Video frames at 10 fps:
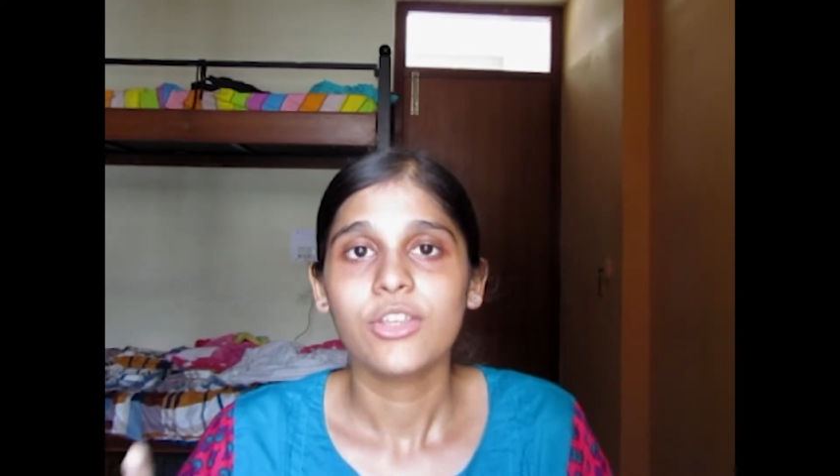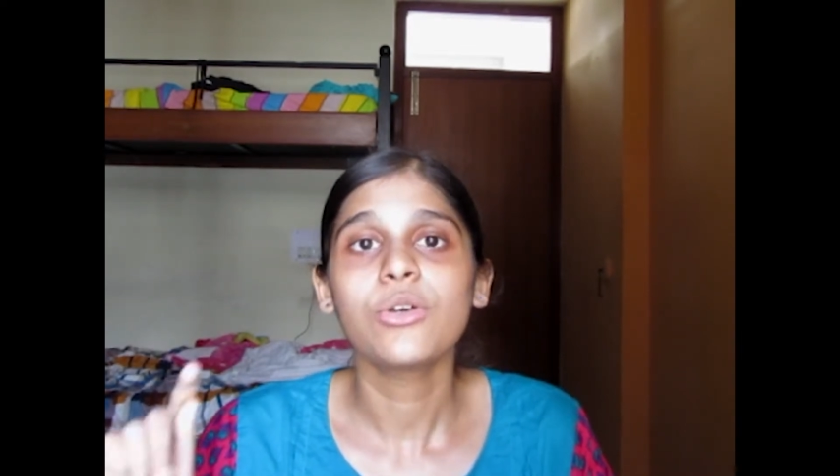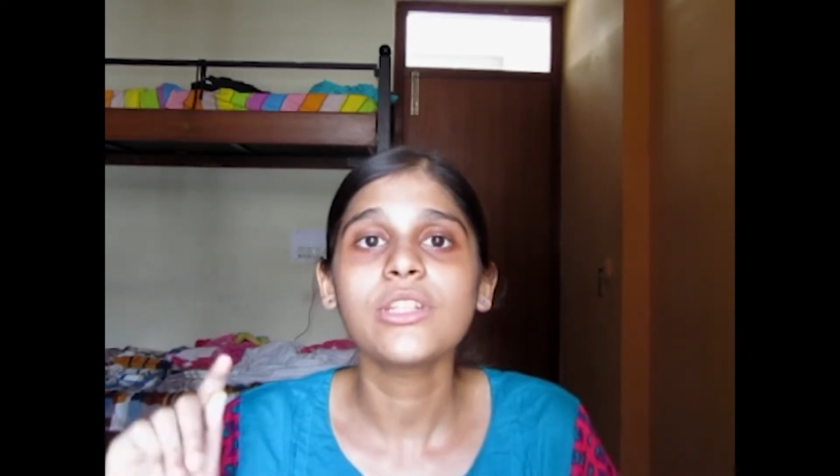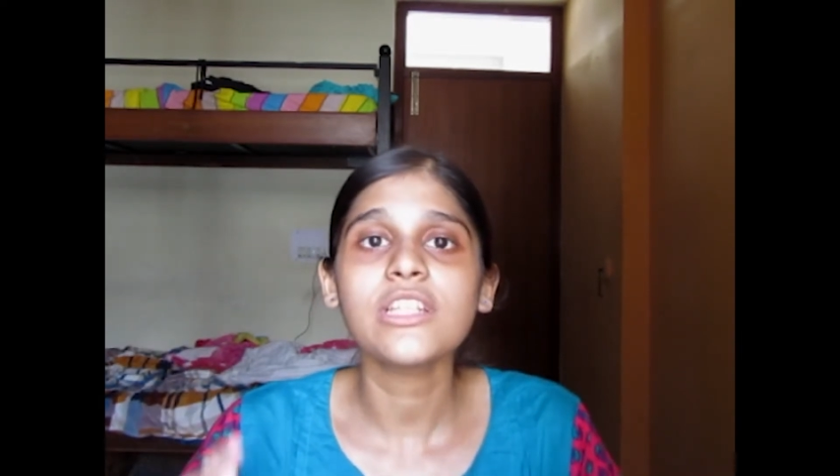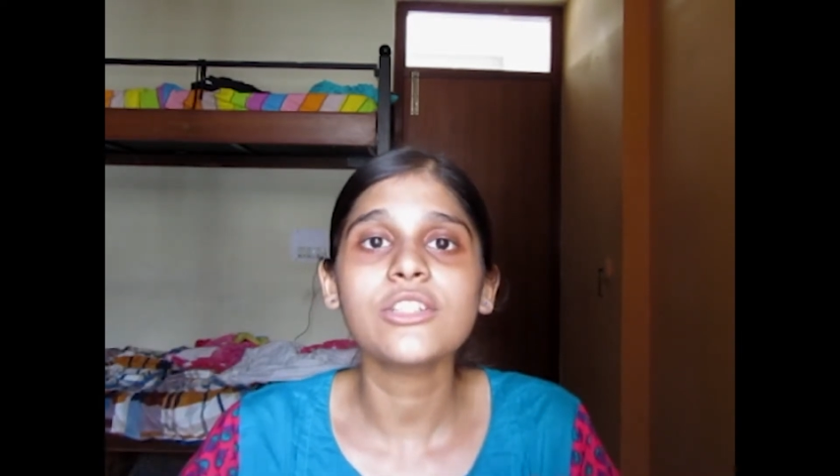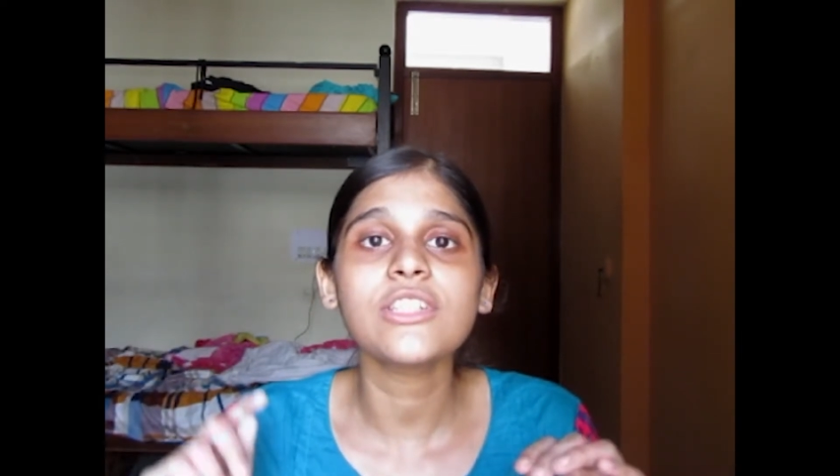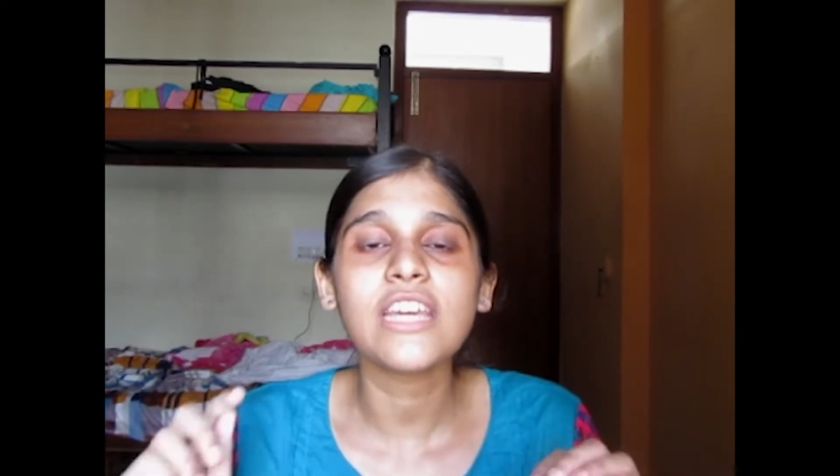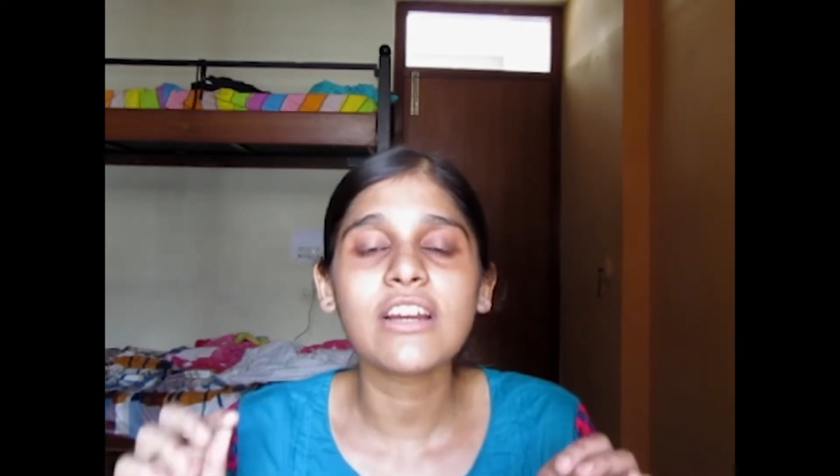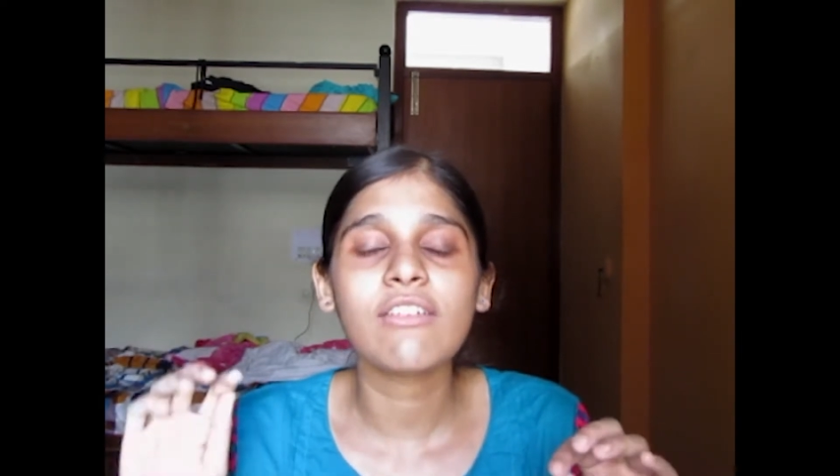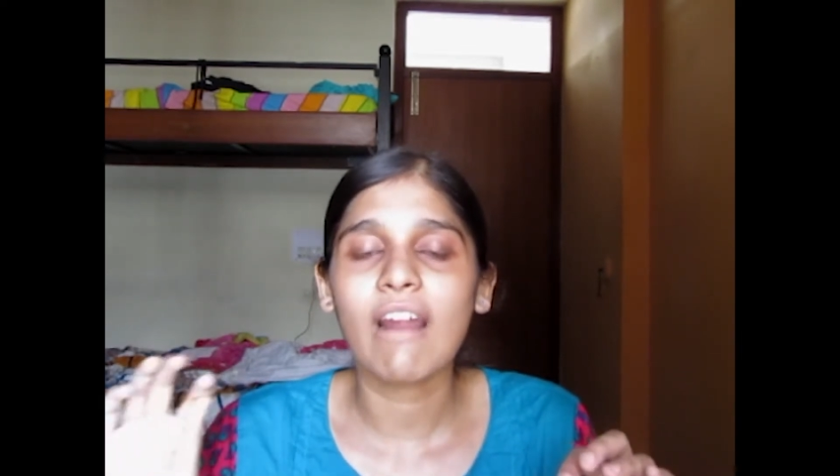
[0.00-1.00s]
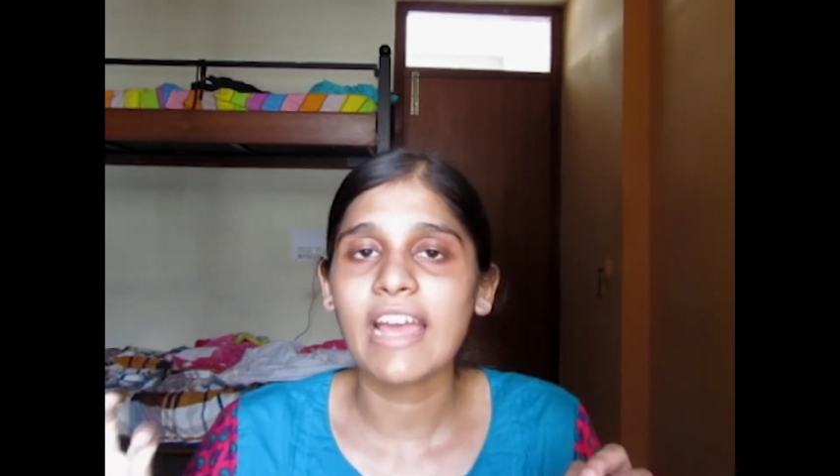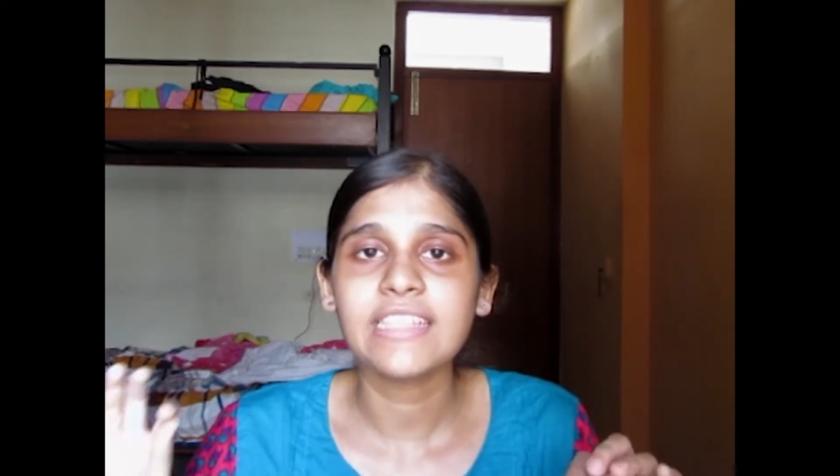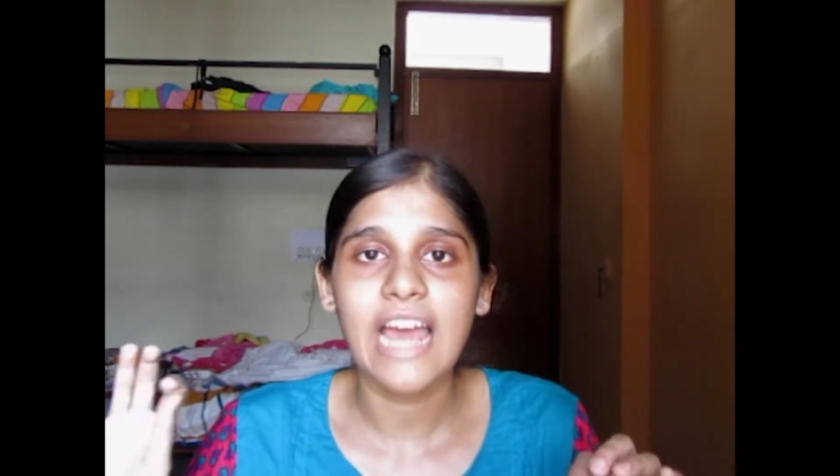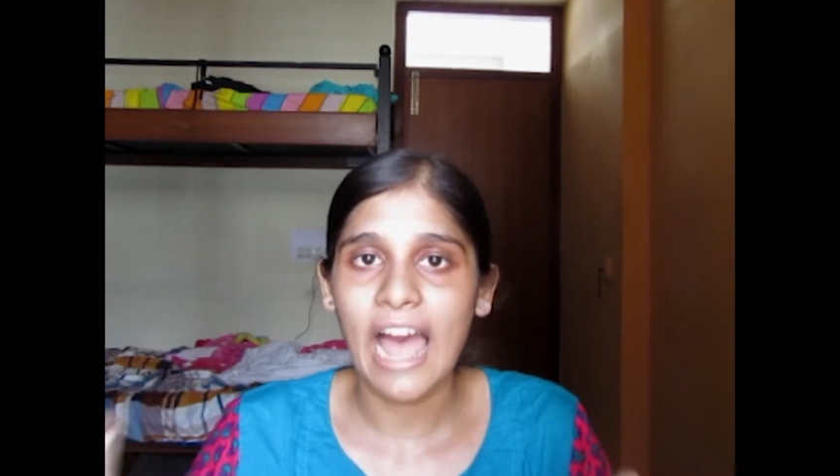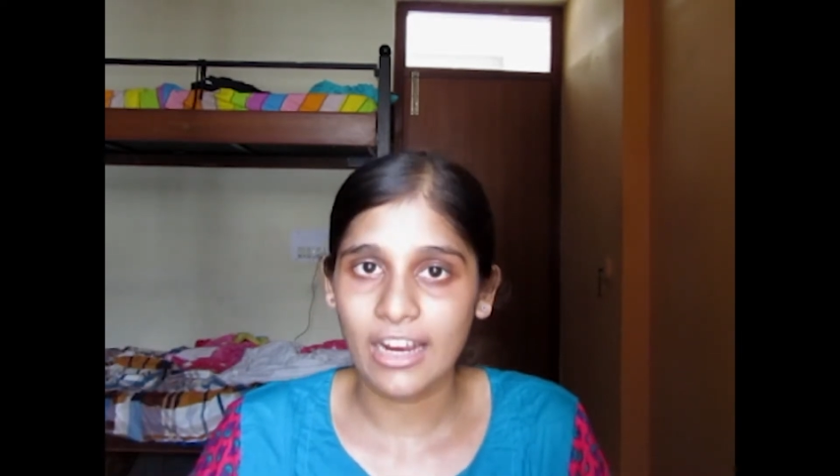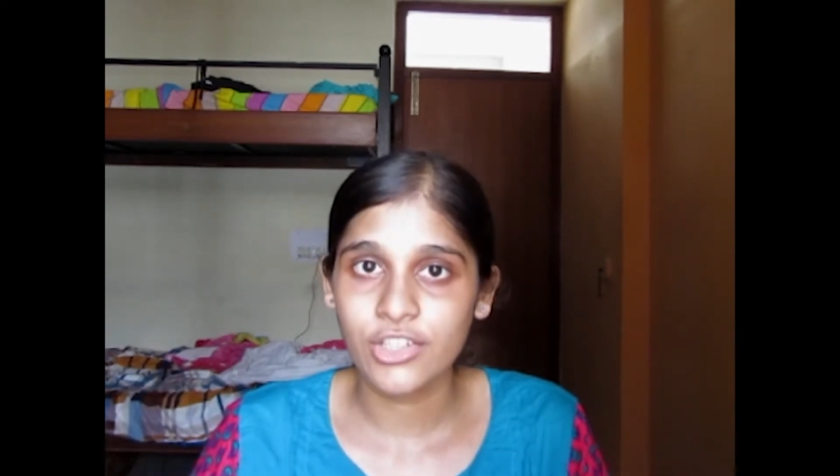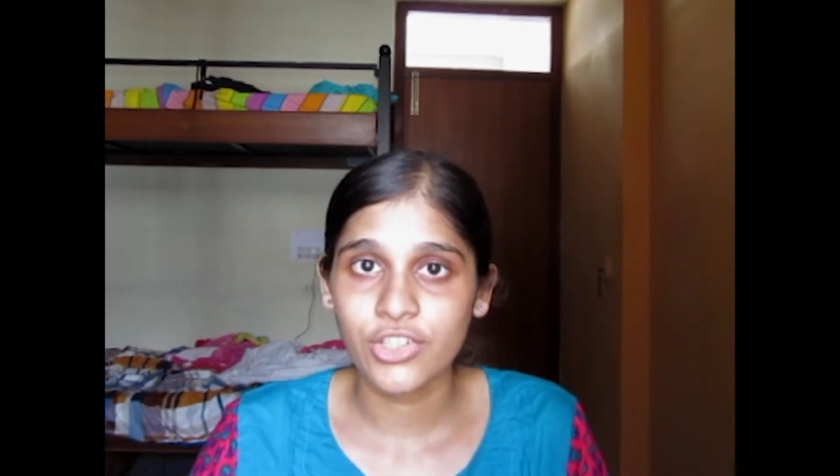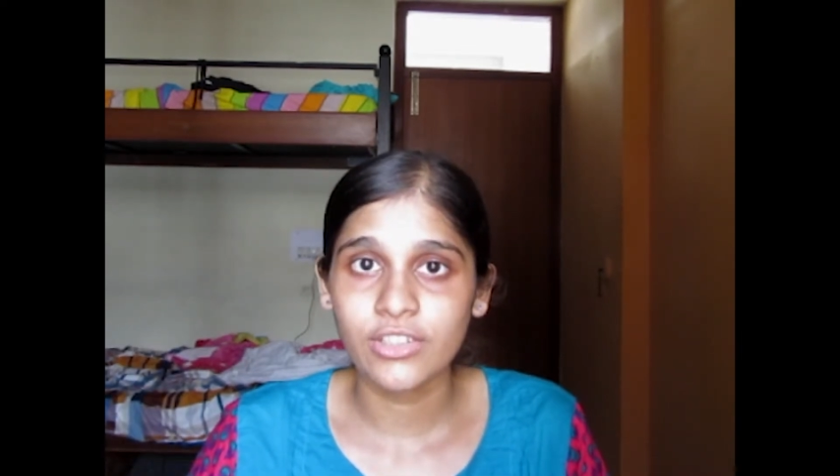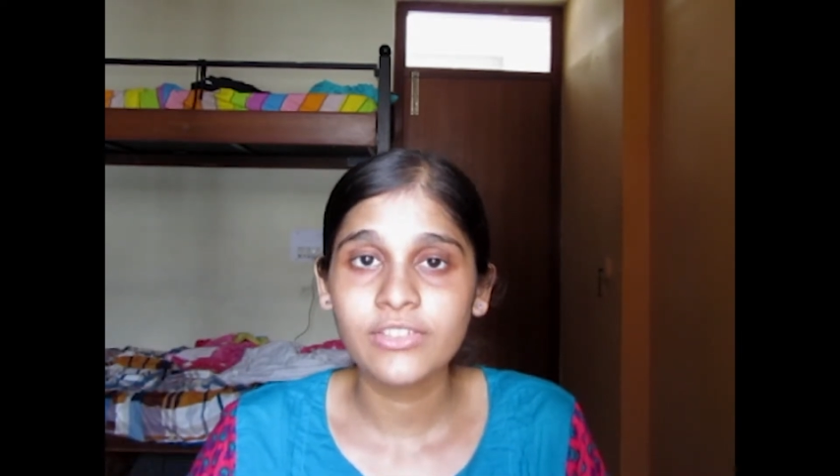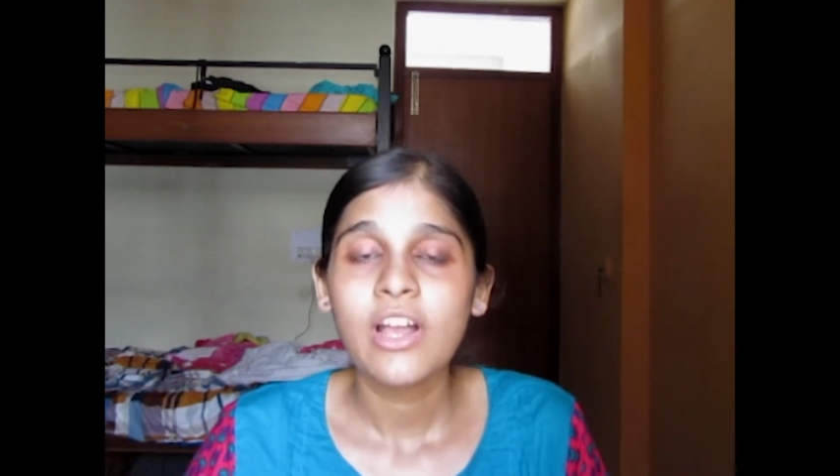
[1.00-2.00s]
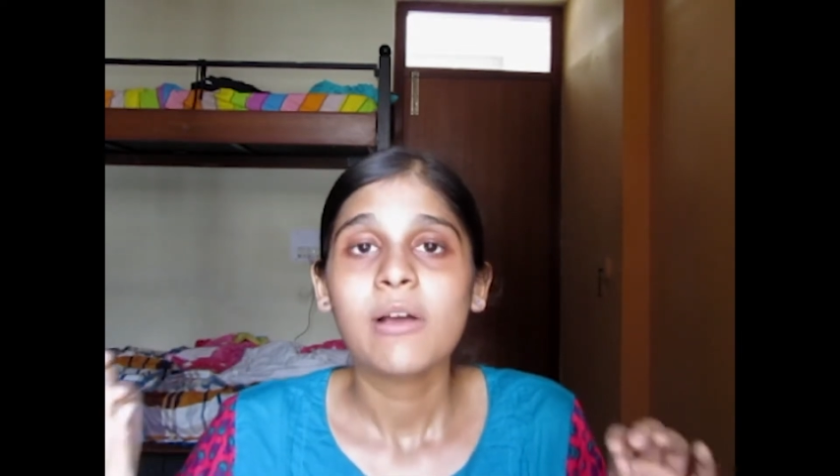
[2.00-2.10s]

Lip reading: you need to take right actions.